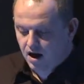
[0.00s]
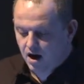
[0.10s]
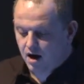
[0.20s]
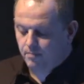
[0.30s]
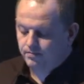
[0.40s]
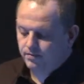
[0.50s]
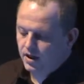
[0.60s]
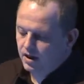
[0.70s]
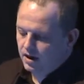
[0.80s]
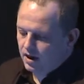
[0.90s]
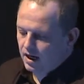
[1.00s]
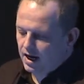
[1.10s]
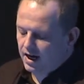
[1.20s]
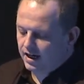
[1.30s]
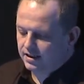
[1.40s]
Um,
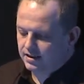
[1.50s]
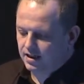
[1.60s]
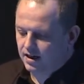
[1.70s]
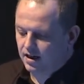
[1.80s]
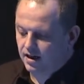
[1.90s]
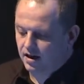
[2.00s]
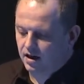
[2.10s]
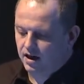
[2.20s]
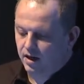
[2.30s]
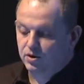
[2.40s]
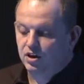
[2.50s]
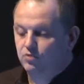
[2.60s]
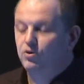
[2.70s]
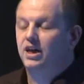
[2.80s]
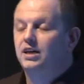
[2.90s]
and uh, it was a
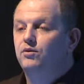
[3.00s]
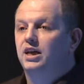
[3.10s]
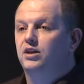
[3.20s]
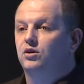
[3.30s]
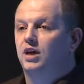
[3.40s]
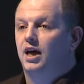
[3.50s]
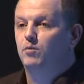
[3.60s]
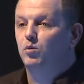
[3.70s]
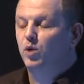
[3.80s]
really, really good game.